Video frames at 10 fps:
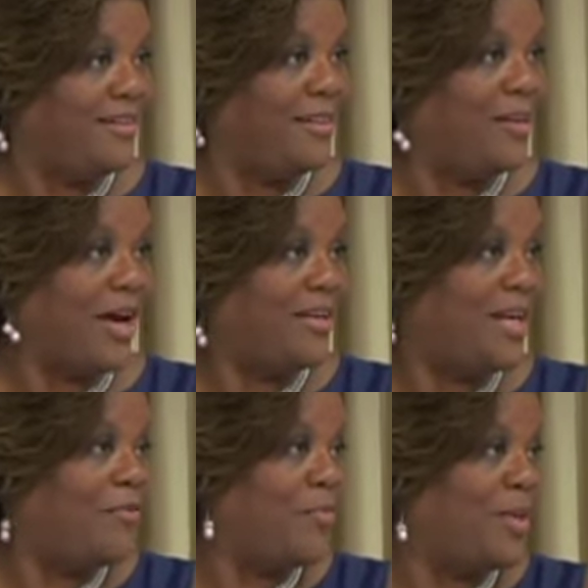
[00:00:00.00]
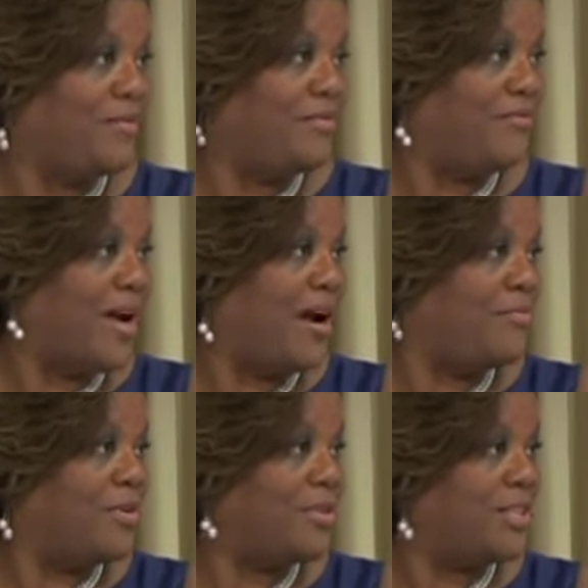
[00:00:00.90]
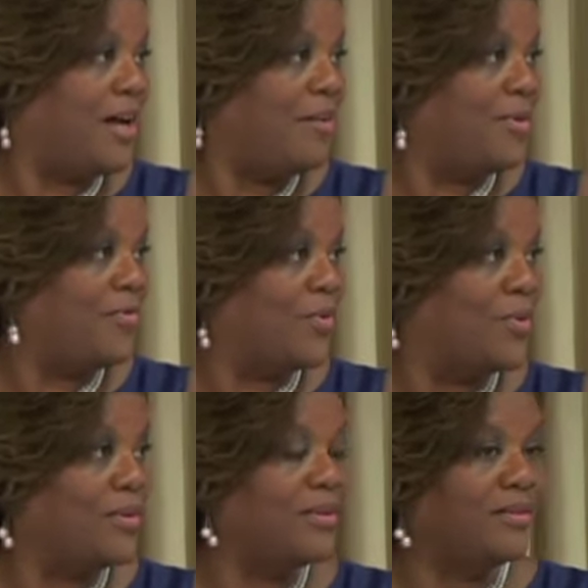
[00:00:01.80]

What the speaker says: You know, I'd never been fired from a job before.